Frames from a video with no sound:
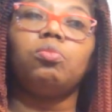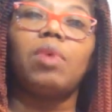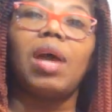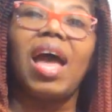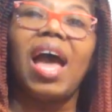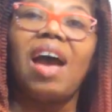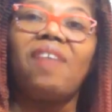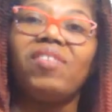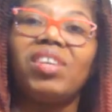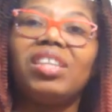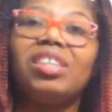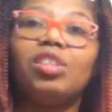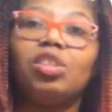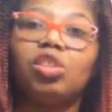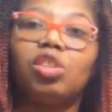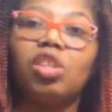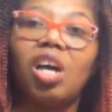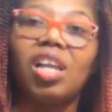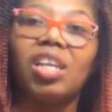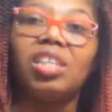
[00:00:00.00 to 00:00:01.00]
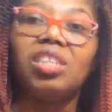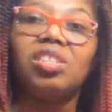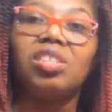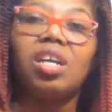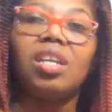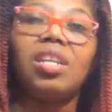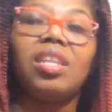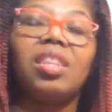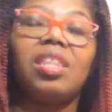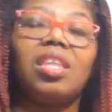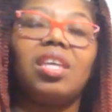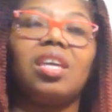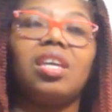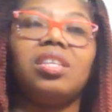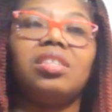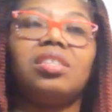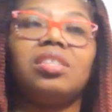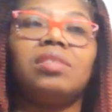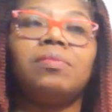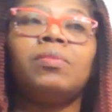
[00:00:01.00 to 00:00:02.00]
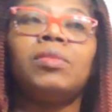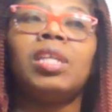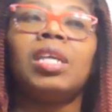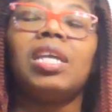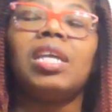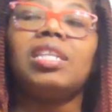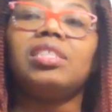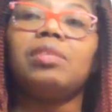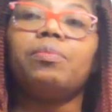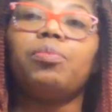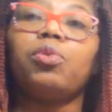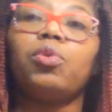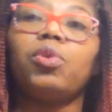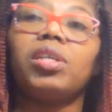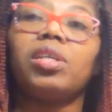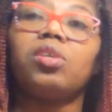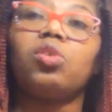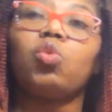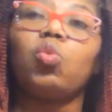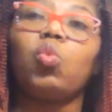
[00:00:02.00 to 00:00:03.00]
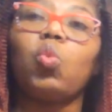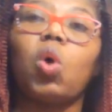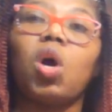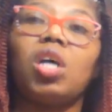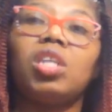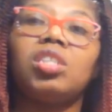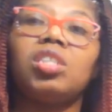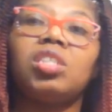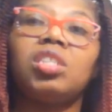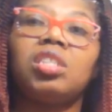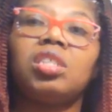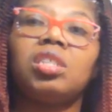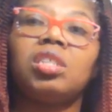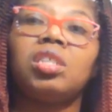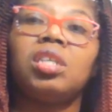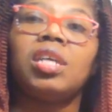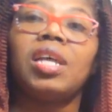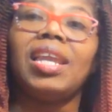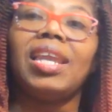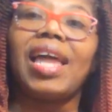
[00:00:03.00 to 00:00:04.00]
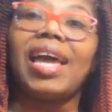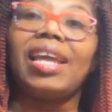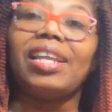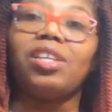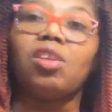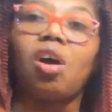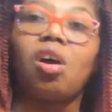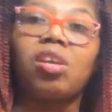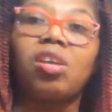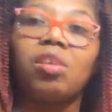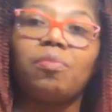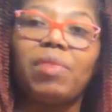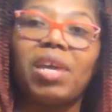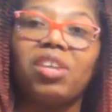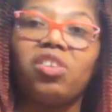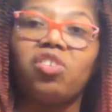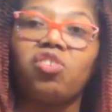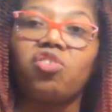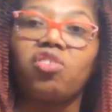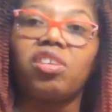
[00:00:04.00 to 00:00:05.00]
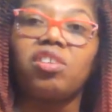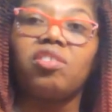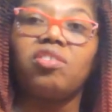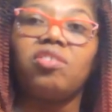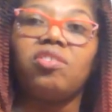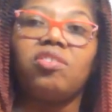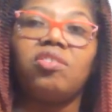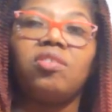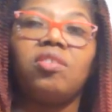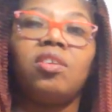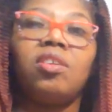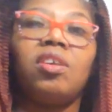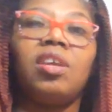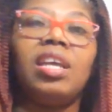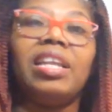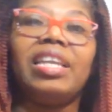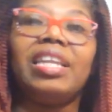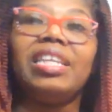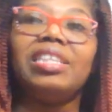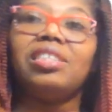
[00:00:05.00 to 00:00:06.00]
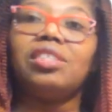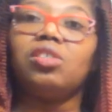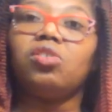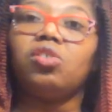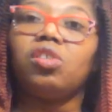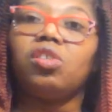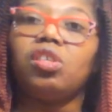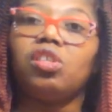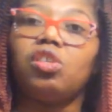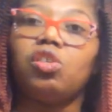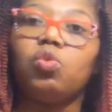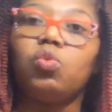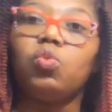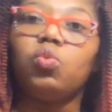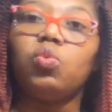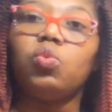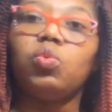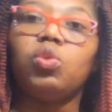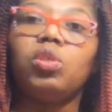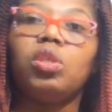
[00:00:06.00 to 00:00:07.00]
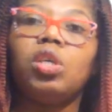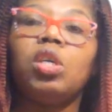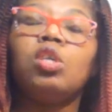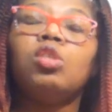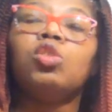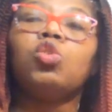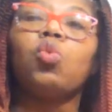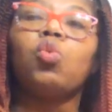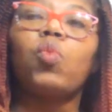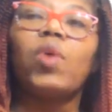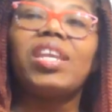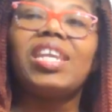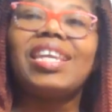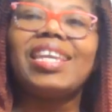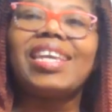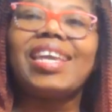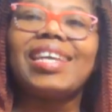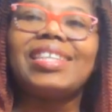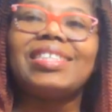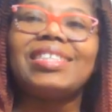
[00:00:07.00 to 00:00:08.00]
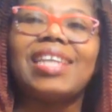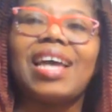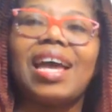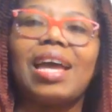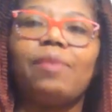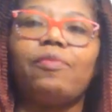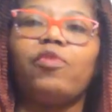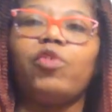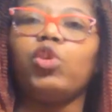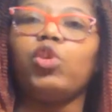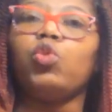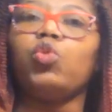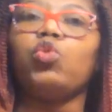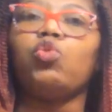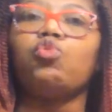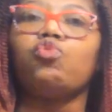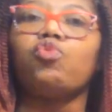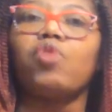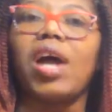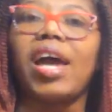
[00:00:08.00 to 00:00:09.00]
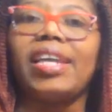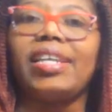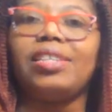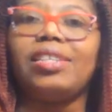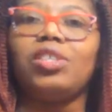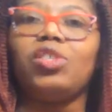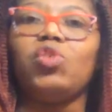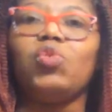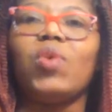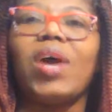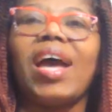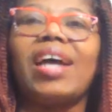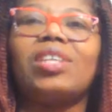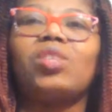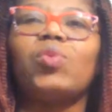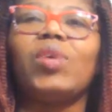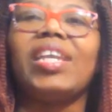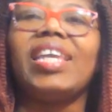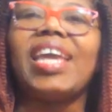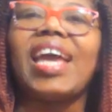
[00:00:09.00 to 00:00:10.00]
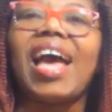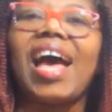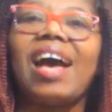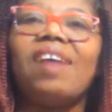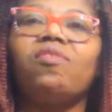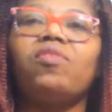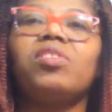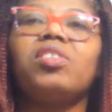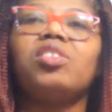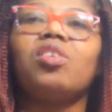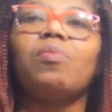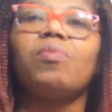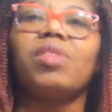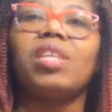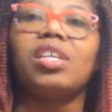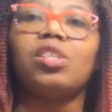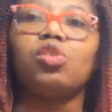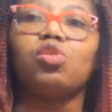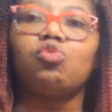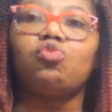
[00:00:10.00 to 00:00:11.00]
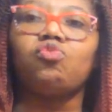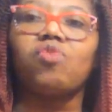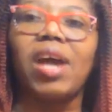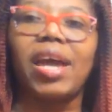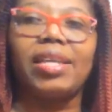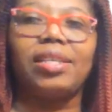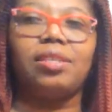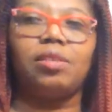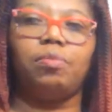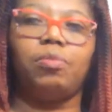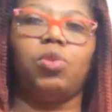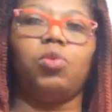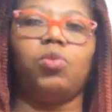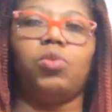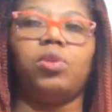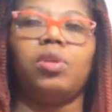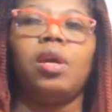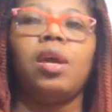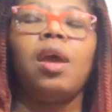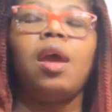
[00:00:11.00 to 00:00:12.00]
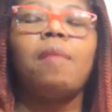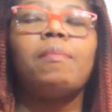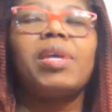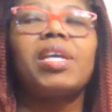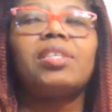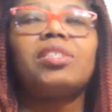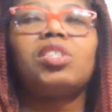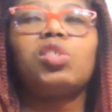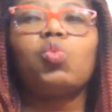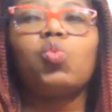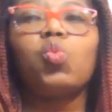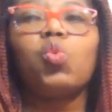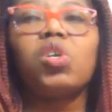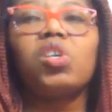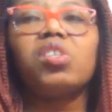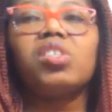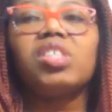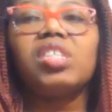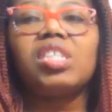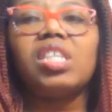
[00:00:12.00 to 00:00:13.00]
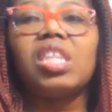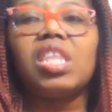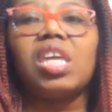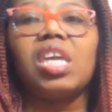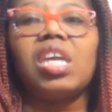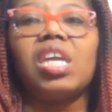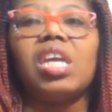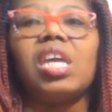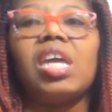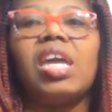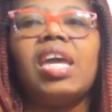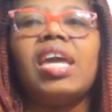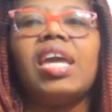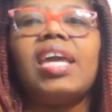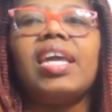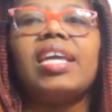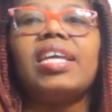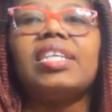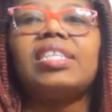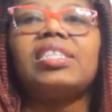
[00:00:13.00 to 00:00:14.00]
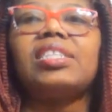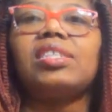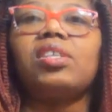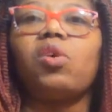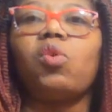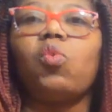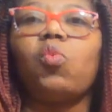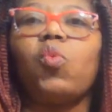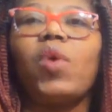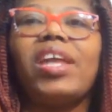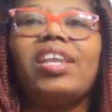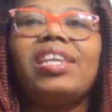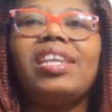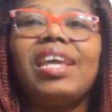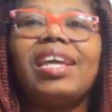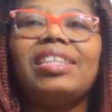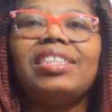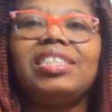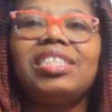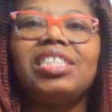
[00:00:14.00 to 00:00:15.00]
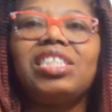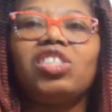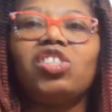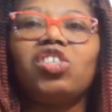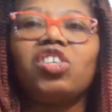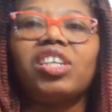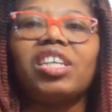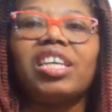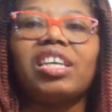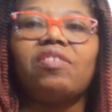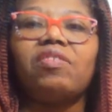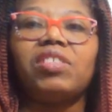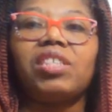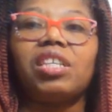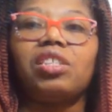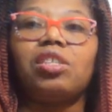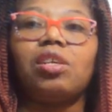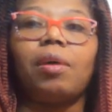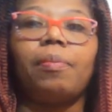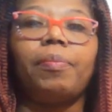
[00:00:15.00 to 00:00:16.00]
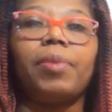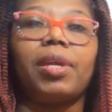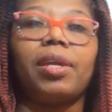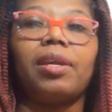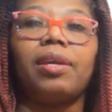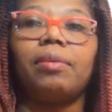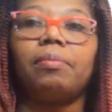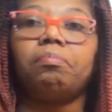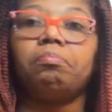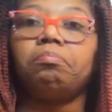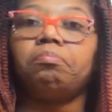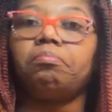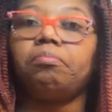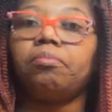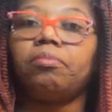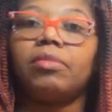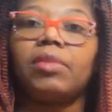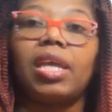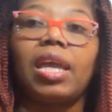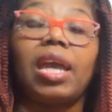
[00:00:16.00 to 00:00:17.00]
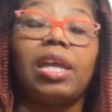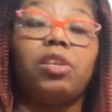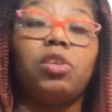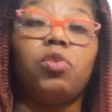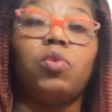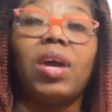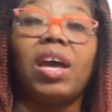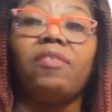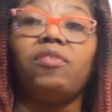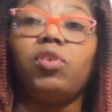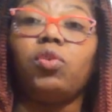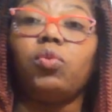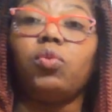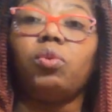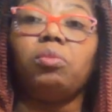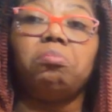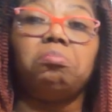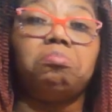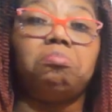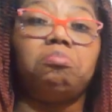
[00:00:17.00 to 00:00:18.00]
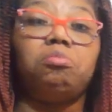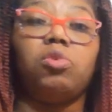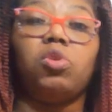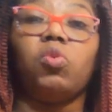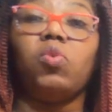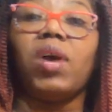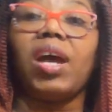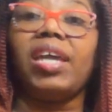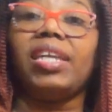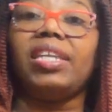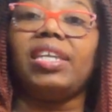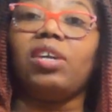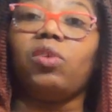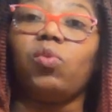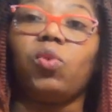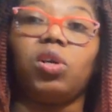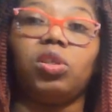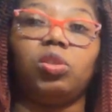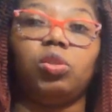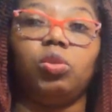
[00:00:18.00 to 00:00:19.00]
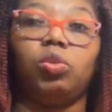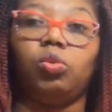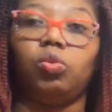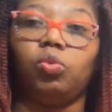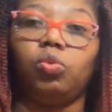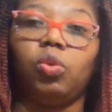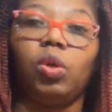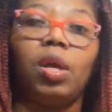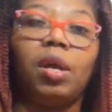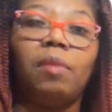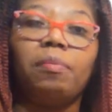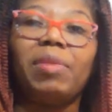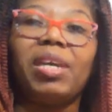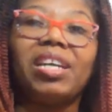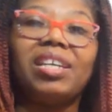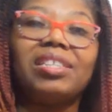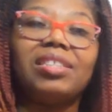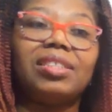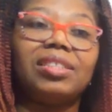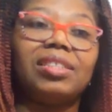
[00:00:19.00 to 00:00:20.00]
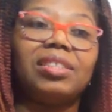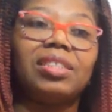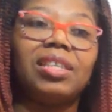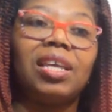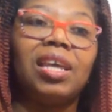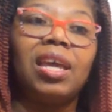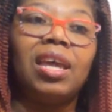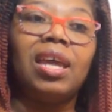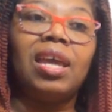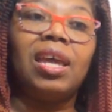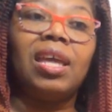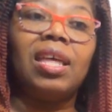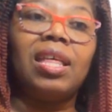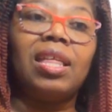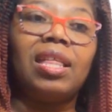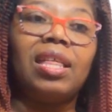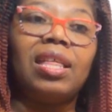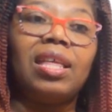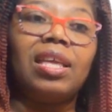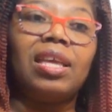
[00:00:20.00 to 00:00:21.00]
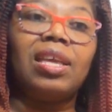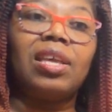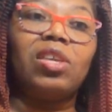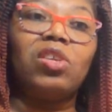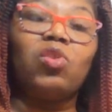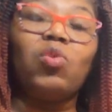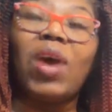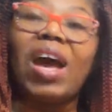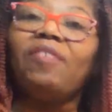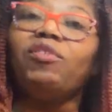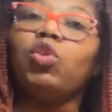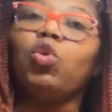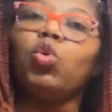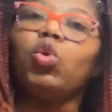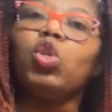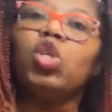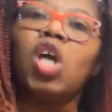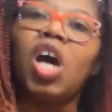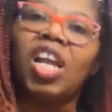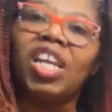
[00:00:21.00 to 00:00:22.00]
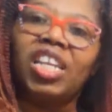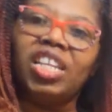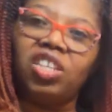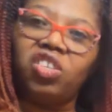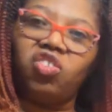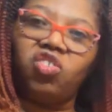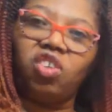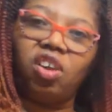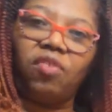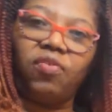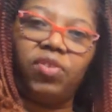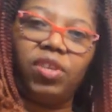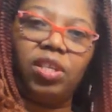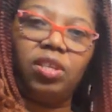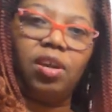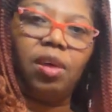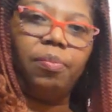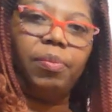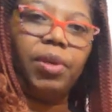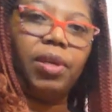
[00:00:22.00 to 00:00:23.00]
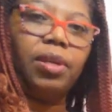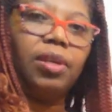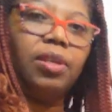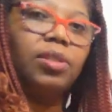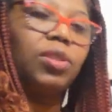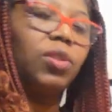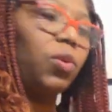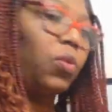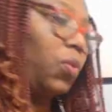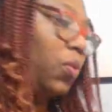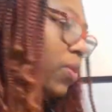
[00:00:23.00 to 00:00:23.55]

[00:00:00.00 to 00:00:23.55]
have a little knowledge on things. It is important to watch like documentaries, listen to the news. So when it gets time for you to write, you actually have something to write about. Because the worst thing is when a teacher gives a topic and you have no idea what to do because you have no knowledge of the topic. So